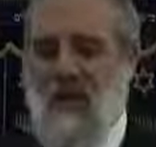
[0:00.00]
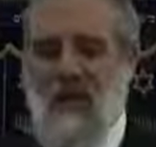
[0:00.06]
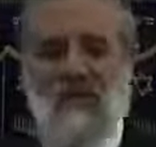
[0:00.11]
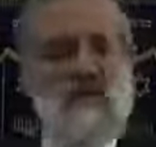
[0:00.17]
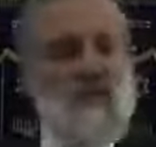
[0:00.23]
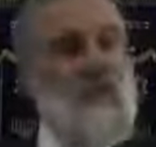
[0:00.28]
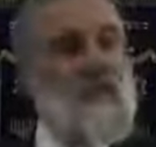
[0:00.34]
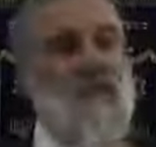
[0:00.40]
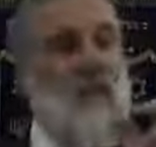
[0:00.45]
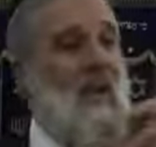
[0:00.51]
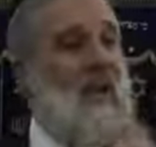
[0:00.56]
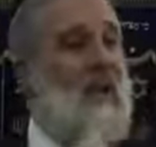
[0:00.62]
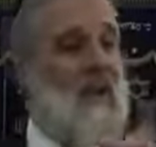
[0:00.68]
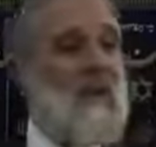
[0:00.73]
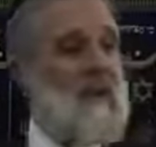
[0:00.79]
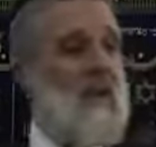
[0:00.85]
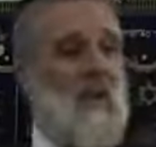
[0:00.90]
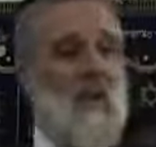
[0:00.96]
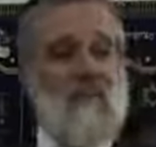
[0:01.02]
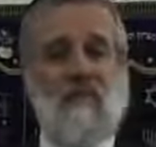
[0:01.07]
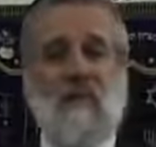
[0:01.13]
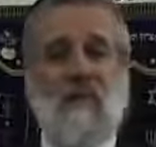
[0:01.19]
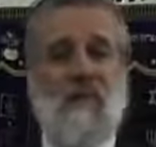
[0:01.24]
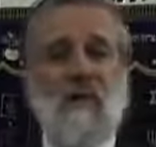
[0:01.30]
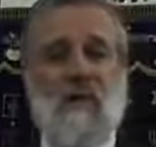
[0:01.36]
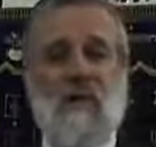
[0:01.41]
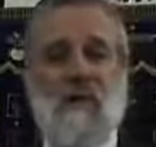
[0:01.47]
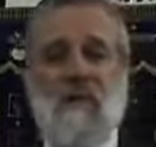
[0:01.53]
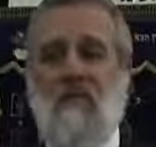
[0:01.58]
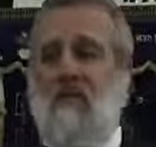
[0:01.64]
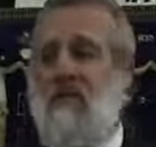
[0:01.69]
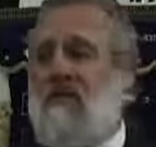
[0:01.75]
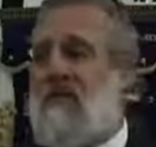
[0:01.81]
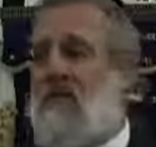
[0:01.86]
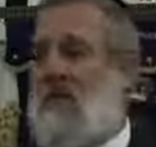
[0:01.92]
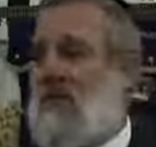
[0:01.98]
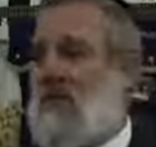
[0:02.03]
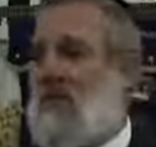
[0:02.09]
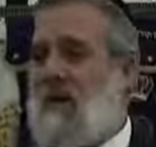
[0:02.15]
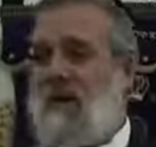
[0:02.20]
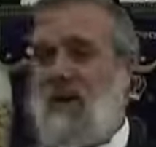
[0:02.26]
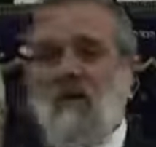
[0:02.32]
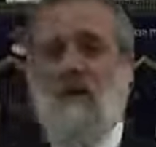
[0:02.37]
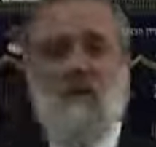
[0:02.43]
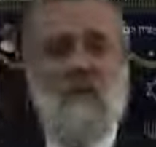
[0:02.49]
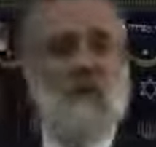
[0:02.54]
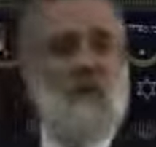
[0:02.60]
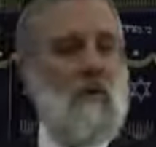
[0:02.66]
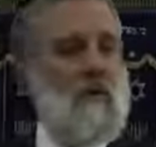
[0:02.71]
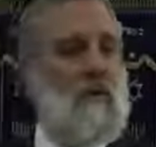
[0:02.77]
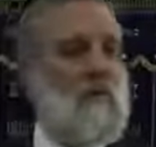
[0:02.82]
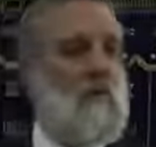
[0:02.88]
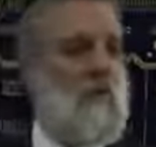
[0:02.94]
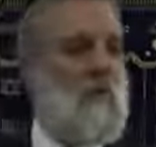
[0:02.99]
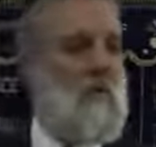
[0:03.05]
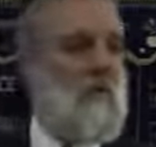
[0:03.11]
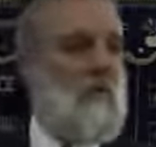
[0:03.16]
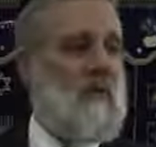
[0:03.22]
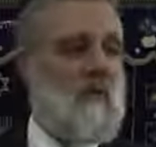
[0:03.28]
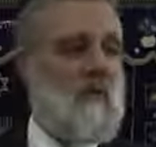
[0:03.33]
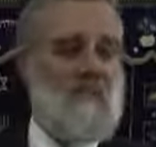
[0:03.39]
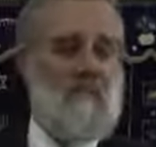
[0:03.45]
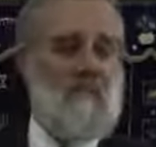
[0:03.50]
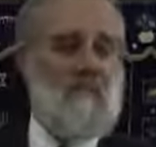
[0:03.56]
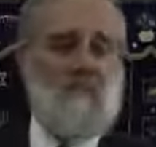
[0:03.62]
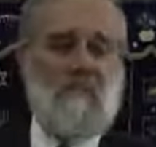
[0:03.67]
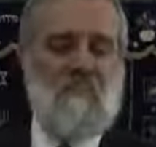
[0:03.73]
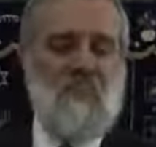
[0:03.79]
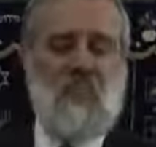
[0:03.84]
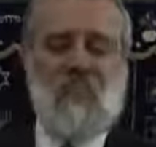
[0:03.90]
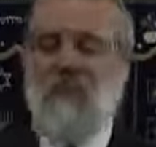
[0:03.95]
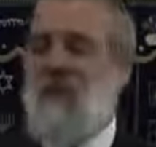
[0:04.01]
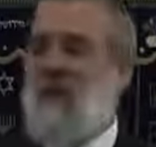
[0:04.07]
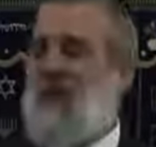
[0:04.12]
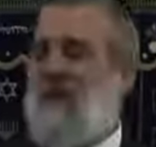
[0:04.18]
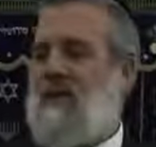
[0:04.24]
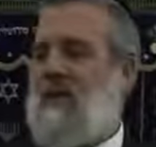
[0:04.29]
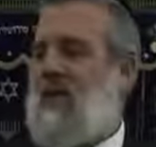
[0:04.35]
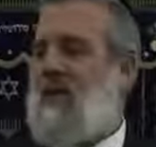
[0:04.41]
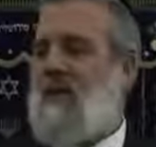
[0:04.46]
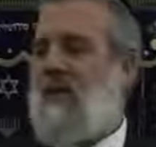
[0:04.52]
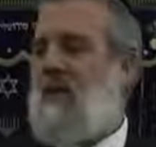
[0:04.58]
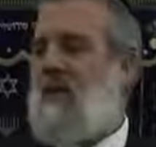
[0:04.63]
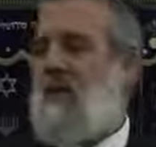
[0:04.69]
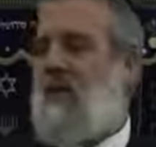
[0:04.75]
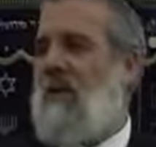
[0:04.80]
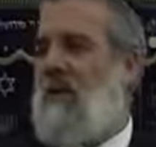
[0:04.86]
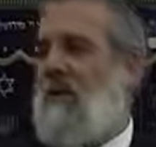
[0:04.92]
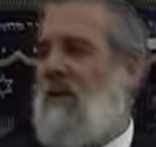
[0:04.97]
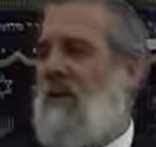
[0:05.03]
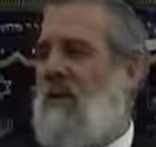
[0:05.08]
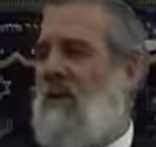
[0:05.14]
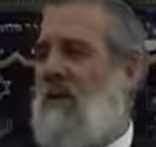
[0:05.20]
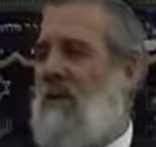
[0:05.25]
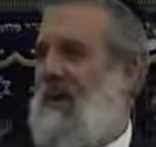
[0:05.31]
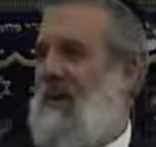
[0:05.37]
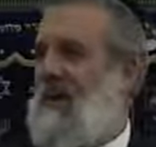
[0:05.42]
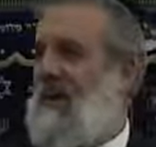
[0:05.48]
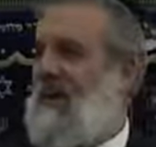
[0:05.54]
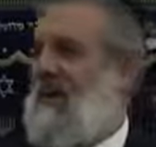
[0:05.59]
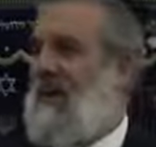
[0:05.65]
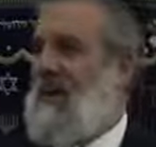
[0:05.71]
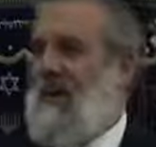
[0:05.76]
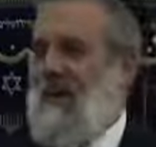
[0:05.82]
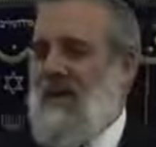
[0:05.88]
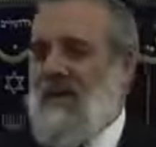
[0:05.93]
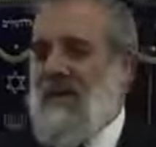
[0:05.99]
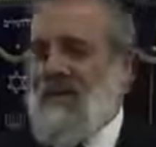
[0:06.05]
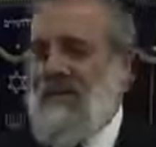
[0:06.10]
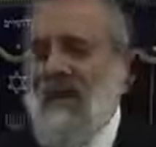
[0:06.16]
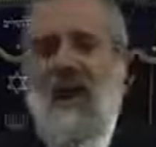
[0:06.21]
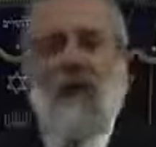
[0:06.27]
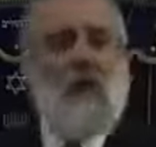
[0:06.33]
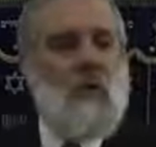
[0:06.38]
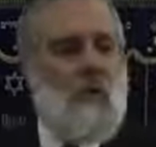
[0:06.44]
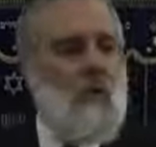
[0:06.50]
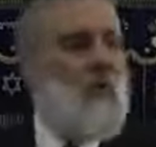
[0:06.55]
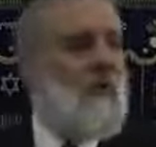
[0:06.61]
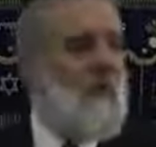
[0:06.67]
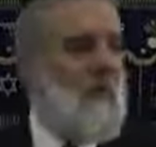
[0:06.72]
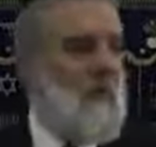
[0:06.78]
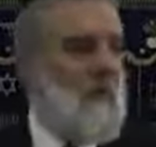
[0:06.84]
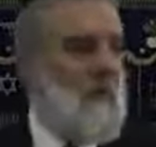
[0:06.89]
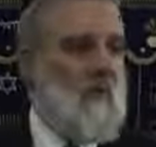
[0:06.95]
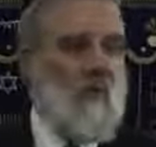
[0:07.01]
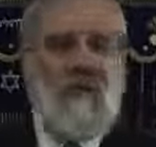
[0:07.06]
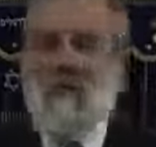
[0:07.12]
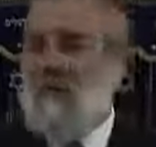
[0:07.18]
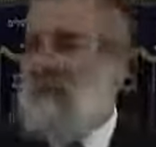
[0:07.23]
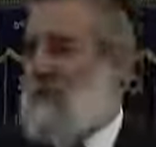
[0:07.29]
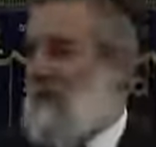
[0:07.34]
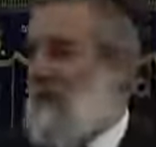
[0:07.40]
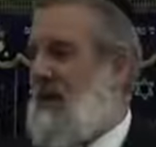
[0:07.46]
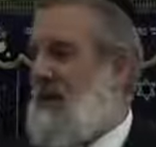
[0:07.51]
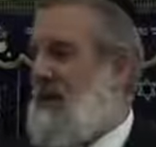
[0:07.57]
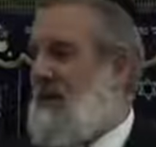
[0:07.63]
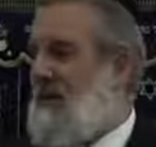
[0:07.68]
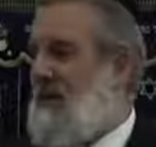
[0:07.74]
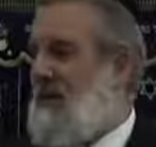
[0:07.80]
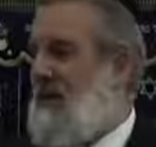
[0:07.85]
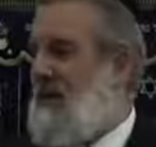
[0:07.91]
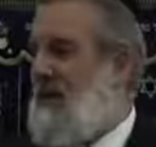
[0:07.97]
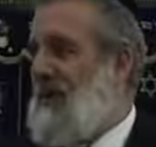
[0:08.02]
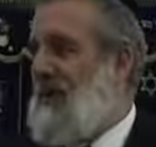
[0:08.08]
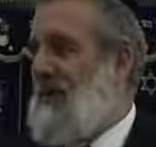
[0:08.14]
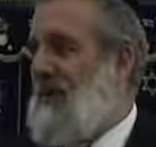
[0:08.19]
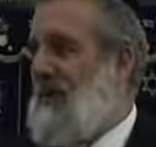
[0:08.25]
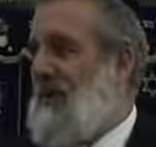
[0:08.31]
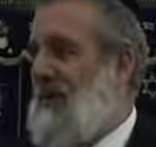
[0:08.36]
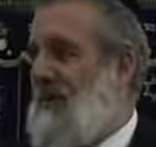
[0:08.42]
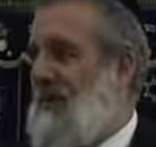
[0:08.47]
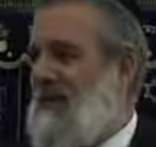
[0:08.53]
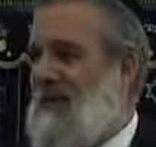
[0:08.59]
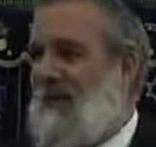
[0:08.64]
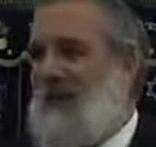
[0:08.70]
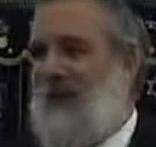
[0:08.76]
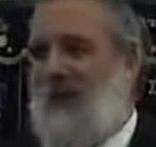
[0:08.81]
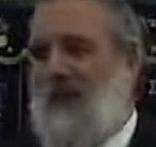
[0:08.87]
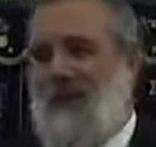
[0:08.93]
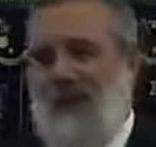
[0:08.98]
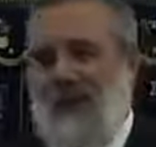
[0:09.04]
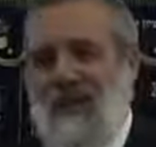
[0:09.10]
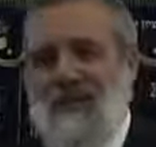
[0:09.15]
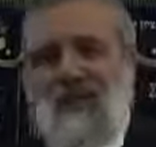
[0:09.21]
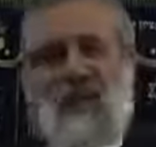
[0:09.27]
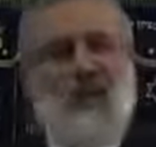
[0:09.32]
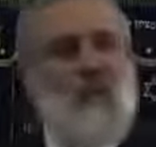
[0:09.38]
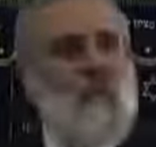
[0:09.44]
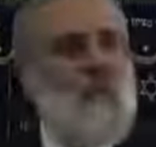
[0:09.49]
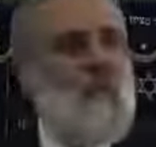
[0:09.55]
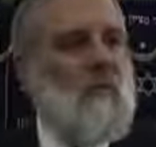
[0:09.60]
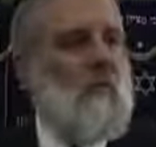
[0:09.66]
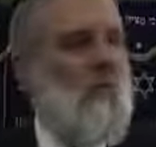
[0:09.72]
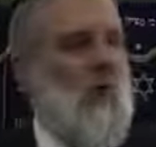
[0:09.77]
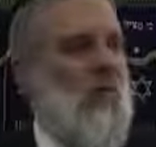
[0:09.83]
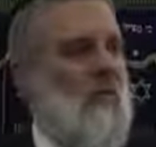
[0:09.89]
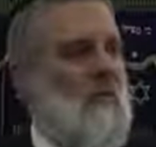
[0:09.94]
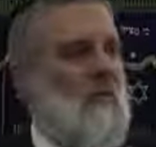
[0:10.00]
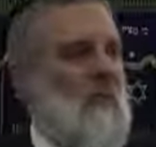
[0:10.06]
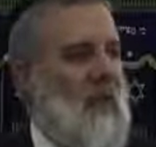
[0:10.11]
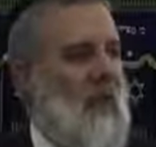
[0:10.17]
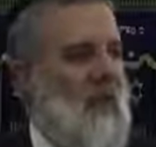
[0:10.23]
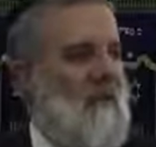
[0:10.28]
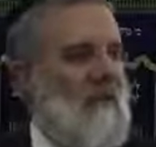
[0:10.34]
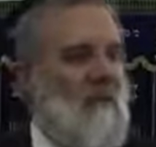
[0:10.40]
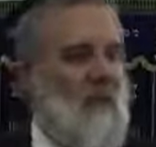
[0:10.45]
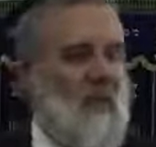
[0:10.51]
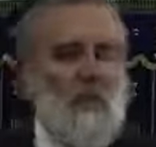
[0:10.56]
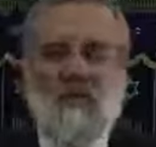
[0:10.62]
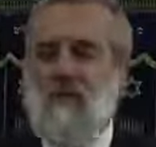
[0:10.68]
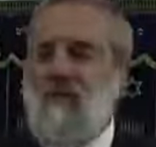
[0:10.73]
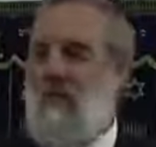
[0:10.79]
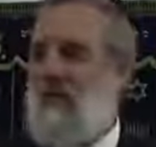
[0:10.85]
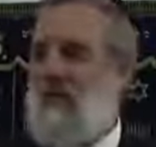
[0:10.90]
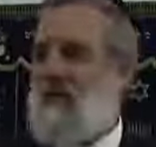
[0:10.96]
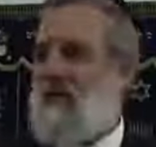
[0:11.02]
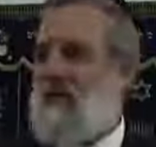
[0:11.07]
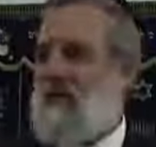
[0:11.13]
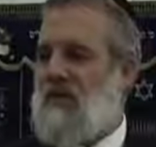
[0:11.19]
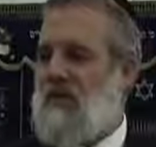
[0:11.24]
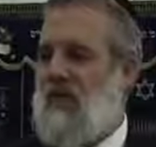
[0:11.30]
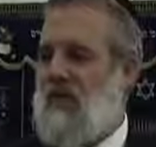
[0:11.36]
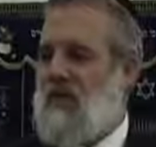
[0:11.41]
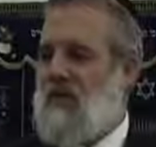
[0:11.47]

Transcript: If he's not going to say, I'm sorry, if he does not t- come to terms with it, he's not, it's not going to go anywhere. He is not truthful with himself. He's not truthful. How could he have feelings for others?